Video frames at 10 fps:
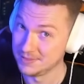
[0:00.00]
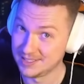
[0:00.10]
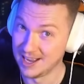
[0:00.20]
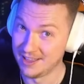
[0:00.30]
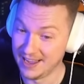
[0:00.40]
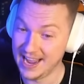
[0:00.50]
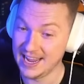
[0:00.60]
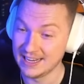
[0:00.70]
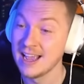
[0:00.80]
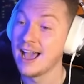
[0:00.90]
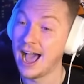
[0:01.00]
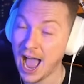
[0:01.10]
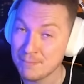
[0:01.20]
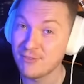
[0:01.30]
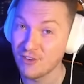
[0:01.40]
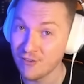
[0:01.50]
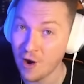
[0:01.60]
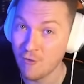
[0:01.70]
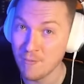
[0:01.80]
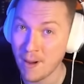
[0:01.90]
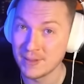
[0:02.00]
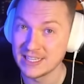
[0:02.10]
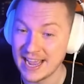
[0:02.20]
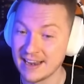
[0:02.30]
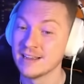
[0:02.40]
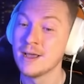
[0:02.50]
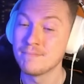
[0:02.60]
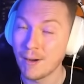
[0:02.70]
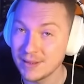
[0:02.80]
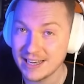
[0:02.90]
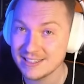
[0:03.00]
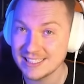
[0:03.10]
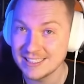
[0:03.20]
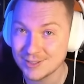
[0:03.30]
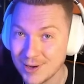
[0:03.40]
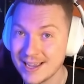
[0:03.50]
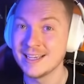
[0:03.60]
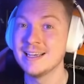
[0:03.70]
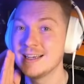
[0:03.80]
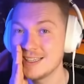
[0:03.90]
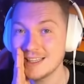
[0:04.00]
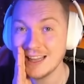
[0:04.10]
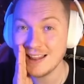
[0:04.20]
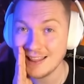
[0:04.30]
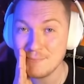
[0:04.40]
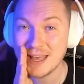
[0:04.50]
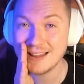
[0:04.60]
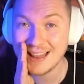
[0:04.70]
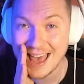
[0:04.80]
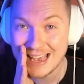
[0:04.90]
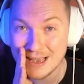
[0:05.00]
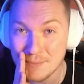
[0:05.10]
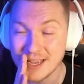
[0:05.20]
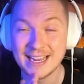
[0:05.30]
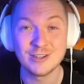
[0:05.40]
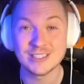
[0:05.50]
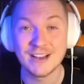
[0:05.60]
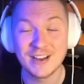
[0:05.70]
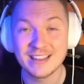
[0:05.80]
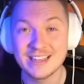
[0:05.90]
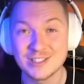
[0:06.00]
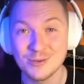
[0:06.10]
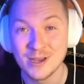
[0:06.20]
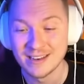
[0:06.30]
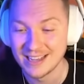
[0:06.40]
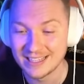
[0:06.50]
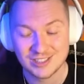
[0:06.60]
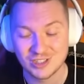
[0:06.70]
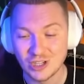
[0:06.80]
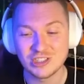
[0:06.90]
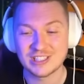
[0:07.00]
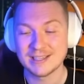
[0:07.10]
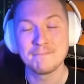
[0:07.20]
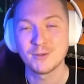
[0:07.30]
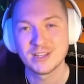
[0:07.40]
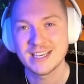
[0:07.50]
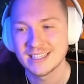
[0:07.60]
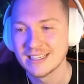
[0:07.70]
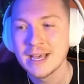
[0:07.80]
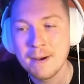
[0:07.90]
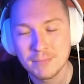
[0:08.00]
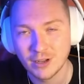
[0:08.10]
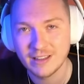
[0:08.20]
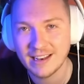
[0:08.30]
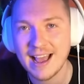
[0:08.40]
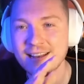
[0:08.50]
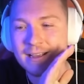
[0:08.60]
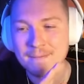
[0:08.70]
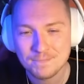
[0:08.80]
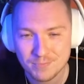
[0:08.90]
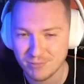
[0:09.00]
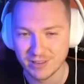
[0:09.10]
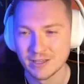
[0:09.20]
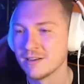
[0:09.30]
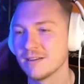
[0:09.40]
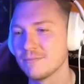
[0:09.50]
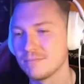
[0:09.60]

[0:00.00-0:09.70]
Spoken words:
start the hate, I prefer it over Mob of the Dead. Mob of the Dead's Easter egg is a little bit lame. It doesn't have anything to it. It's such a simple thing. Blood of the Dead, brilliant.